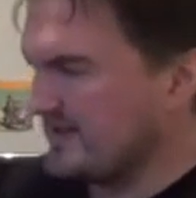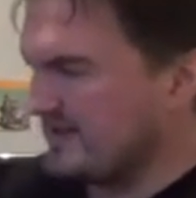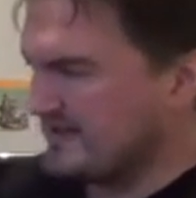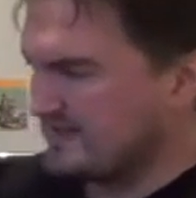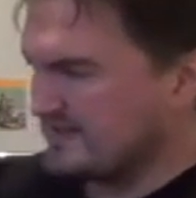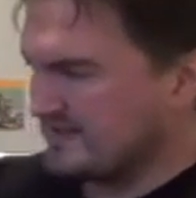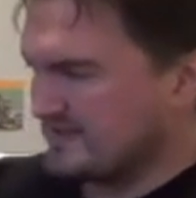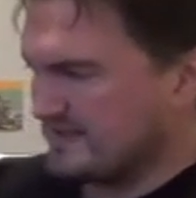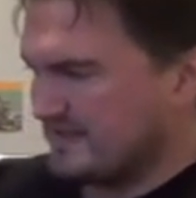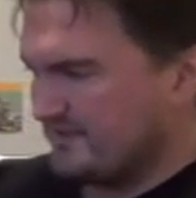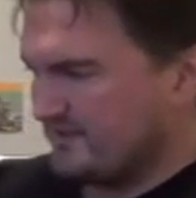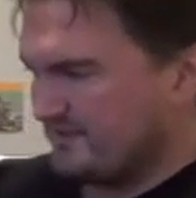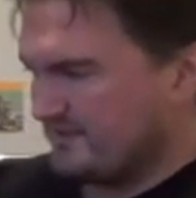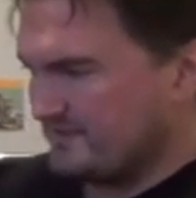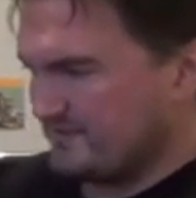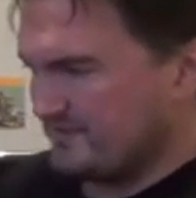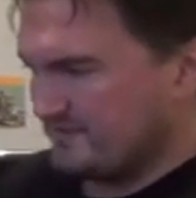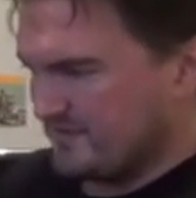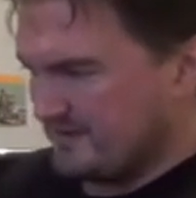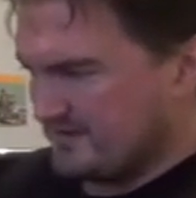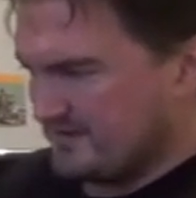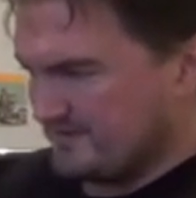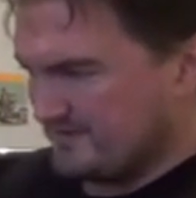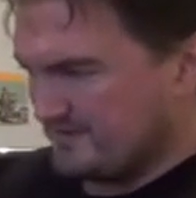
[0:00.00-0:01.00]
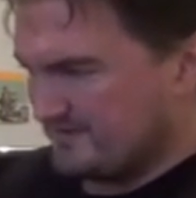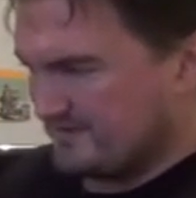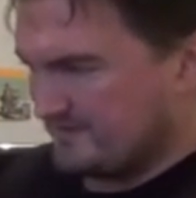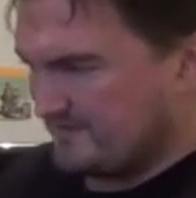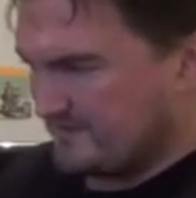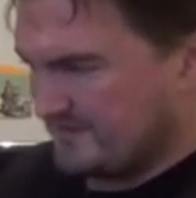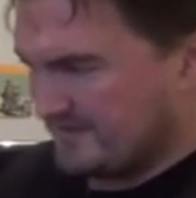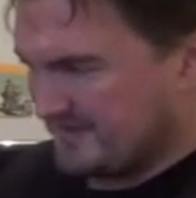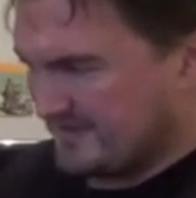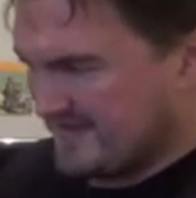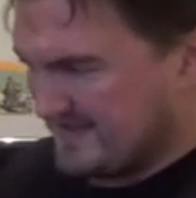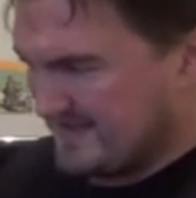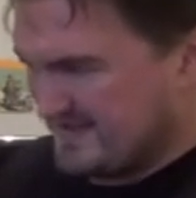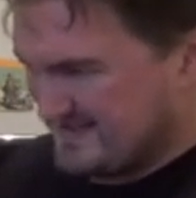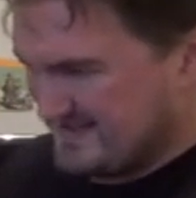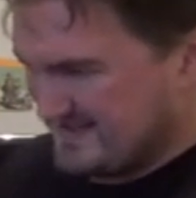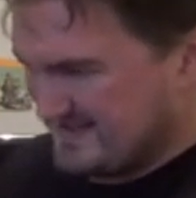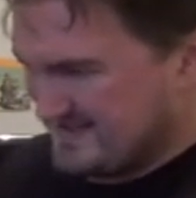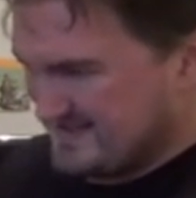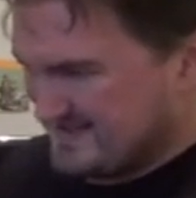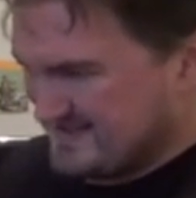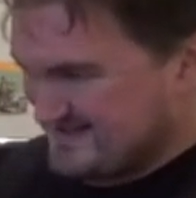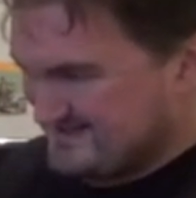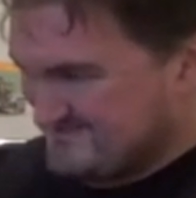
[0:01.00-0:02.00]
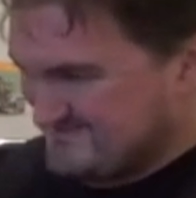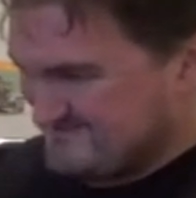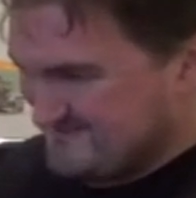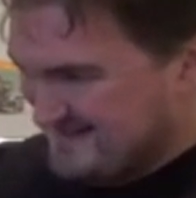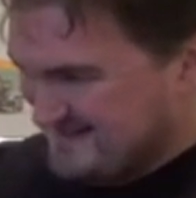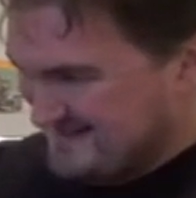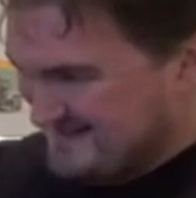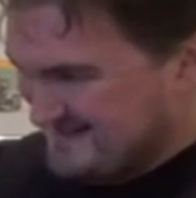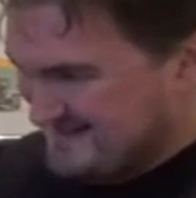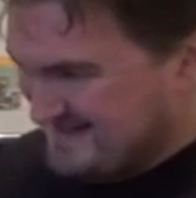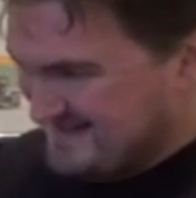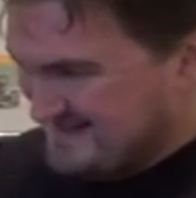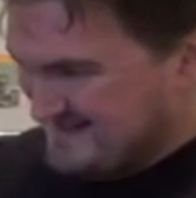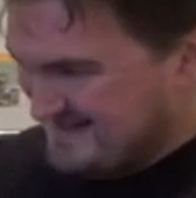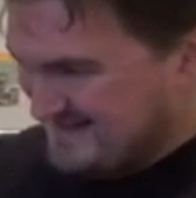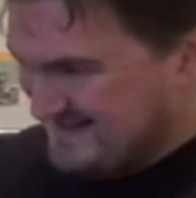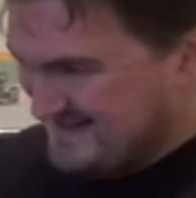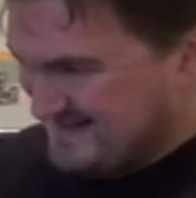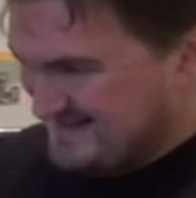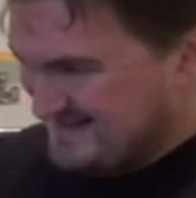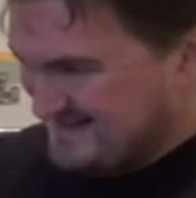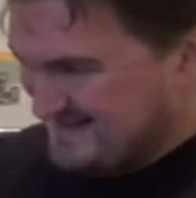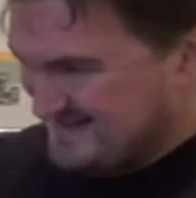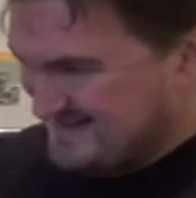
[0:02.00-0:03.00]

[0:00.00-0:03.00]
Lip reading: You're giving away the fucking end right there.